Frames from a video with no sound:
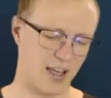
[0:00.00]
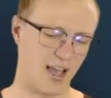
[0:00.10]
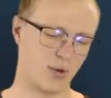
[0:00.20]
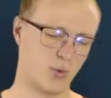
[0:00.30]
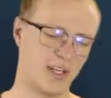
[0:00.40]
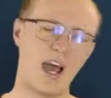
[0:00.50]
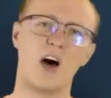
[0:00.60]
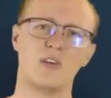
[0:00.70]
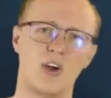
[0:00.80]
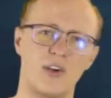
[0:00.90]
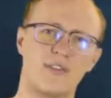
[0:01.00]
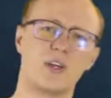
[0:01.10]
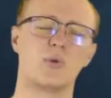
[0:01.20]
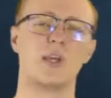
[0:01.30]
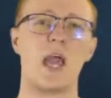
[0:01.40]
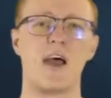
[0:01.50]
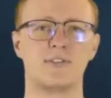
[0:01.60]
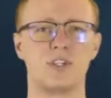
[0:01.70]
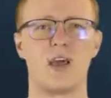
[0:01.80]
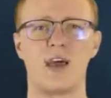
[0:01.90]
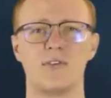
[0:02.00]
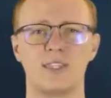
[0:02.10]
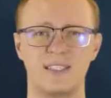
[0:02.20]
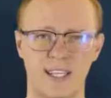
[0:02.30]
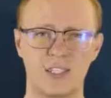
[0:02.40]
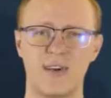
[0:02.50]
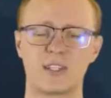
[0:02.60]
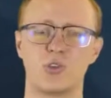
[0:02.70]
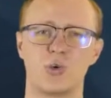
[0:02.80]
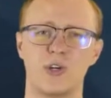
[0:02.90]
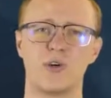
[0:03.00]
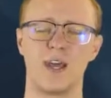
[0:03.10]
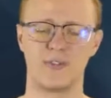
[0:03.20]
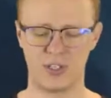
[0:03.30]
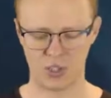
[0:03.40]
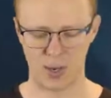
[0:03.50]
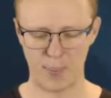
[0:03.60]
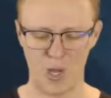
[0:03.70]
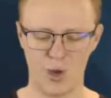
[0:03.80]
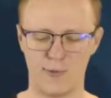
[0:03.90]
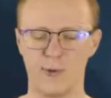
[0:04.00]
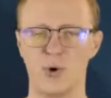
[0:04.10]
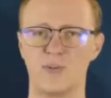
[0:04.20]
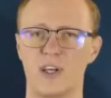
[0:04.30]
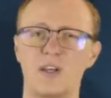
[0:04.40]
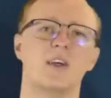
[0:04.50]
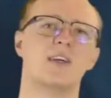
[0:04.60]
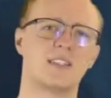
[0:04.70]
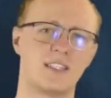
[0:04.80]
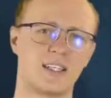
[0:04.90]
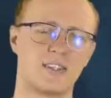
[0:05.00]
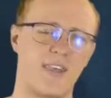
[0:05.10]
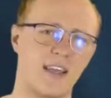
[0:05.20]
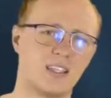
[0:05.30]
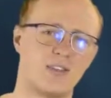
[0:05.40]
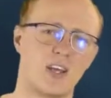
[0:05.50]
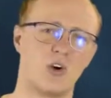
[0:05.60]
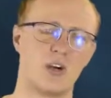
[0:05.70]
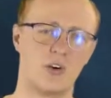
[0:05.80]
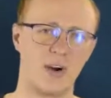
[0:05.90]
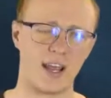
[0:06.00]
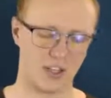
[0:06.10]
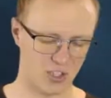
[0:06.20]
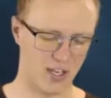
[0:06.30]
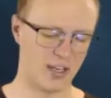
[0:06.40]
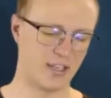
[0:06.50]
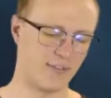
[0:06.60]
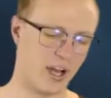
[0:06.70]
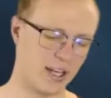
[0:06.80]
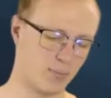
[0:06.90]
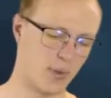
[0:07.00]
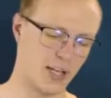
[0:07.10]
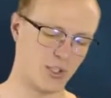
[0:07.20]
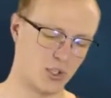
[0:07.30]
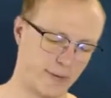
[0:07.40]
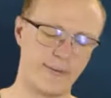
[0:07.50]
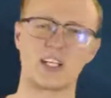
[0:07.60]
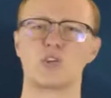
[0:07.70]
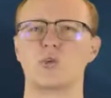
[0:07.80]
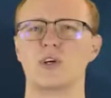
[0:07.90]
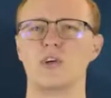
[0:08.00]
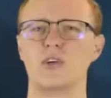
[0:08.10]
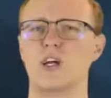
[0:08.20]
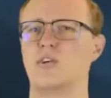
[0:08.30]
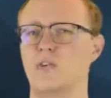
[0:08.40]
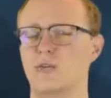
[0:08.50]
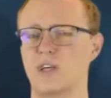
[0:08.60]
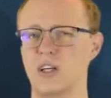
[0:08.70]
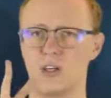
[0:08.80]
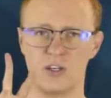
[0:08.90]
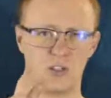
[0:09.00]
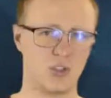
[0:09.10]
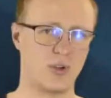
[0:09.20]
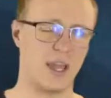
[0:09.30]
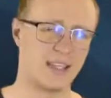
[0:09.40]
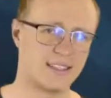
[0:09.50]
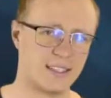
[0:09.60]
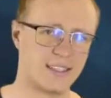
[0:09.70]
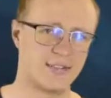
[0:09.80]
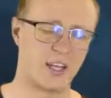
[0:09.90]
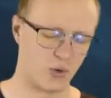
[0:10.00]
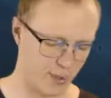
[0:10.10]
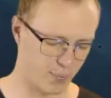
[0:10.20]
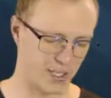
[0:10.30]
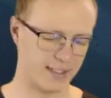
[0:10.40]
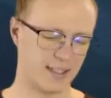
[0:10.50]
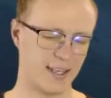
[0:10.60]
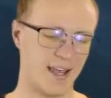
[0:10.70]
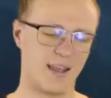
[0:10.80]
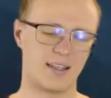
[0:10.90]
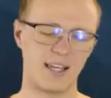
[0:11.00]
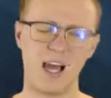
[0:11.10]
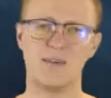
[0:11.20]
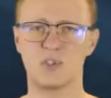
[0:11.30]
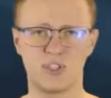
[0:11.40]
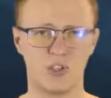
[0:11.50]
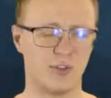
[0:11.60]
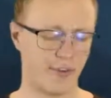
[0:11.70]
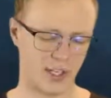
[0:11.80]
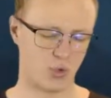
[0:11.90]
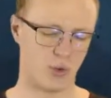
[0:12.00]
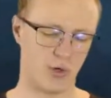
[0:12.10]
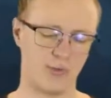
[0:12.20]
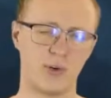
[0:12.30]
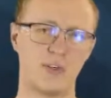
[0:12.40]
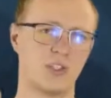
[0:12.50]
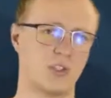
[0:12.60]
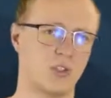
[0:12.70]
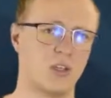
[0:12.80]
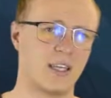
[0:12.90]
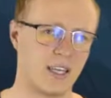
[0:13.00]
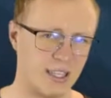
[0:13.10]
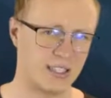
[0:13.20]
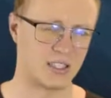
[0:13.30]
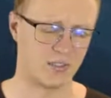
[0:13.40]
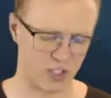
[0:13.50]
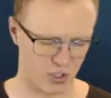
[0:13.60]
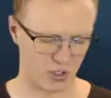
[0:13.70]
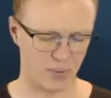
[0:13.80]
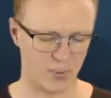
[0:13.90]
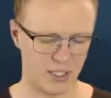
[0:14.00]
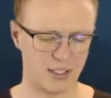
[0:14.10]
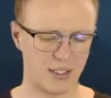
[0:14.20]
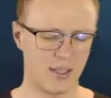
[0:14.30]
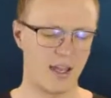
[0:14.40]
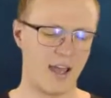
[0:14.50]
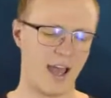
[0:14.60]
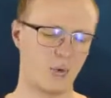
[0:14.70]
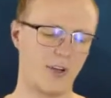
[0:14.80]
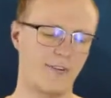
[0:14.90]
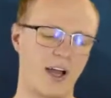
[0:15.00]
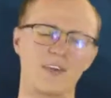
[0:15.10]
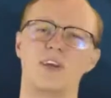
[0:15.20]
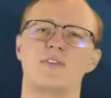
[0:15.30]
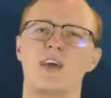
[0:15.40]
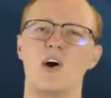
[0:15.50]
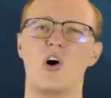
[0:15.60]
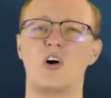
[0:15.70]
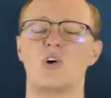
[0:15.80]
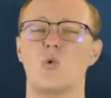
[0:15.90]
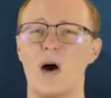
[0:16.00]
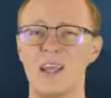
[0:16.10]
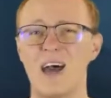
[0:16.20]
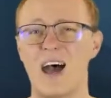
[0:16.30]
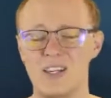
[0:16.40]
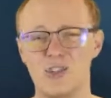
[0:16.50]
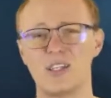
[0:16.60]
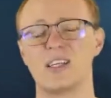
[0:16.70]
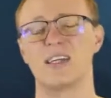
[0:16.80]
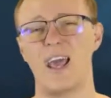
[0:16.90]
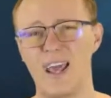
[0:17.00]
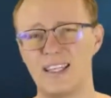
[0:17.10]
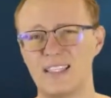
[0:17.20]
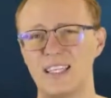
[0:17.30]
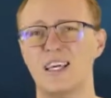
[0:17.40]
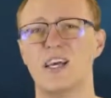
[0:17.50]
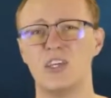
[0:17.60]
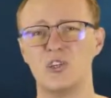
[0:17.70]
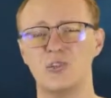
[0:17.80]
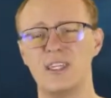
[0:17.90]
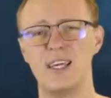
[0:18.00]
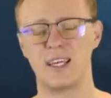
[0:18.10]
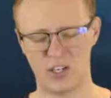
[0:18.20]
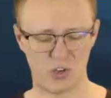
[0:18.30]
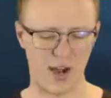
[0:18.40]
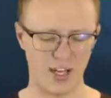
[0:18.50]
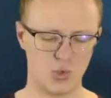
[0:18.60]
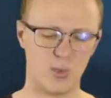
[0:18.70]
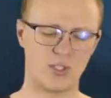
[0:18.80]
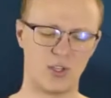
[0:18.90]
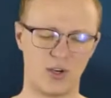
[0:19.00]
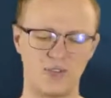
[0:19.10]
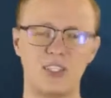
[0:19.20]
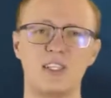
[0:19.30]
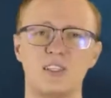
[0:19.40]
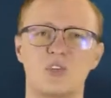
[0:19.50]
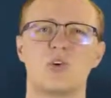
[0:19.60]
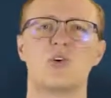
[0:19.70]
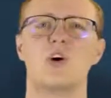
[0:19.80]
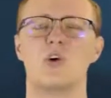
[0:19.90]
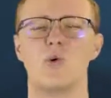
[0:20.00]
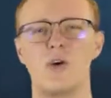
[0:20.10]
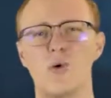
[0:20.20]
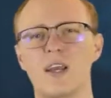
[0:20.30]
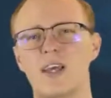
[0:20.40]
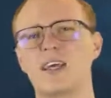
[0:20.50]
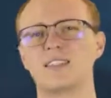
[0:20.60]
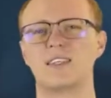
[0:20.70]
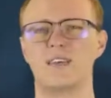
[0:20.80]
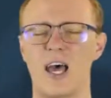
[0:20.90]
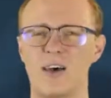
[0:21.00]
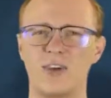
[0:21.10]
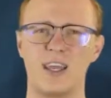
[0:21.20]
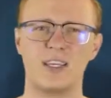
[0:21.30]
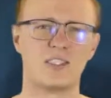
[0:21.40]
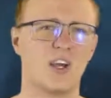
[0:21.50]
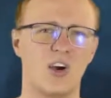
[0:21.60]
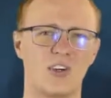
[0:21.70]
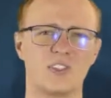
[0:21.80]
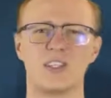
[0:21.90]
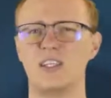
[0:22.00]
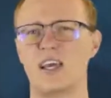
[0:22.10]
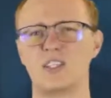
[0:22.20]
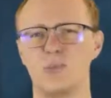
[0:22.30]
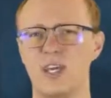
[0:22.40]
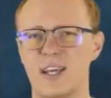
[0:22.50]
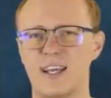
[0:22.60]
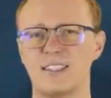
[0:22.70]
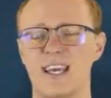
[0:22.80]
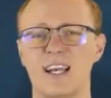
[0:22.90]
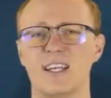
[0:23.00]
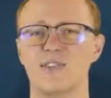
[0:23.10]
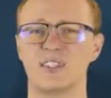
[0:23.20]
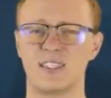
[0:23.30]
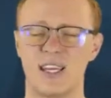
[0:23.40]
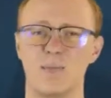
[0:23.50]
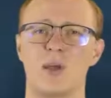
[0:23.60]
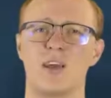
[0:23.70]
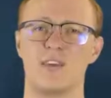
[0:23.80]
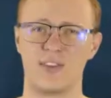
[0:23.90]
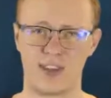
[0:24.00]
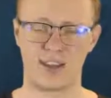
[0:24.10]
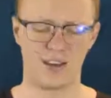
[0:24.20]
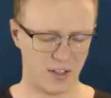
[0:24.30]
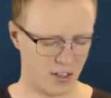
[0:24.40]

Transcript: And we now know that we have to have 6 factorial at the top for the 6 things that are arranged, divided by 2 factorial for the 2 s's that are repeated, times 2 factorial for the 2 e's that are repeated. And we find that there are 180 unique arrangements of seesaw, where one s and the other s are seen as being exactly the same thing.